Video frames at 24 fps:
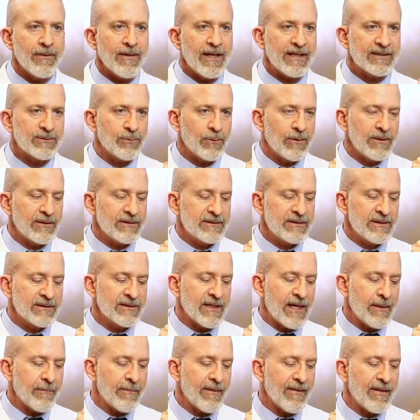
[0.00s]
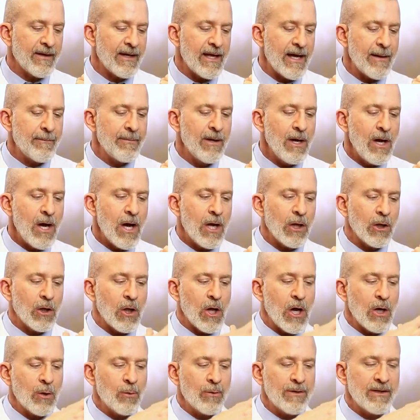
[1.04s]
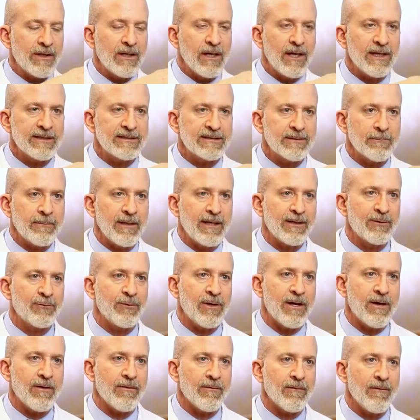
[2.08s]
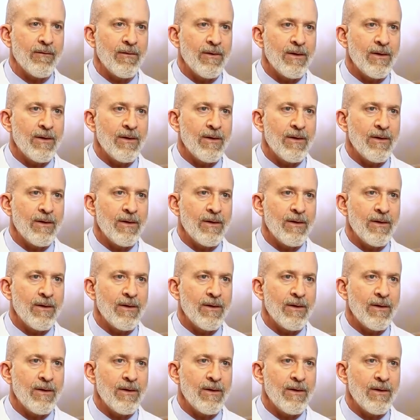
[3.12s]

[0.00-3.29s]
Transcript: That's what is designed by the lab, along with a custom-made crown.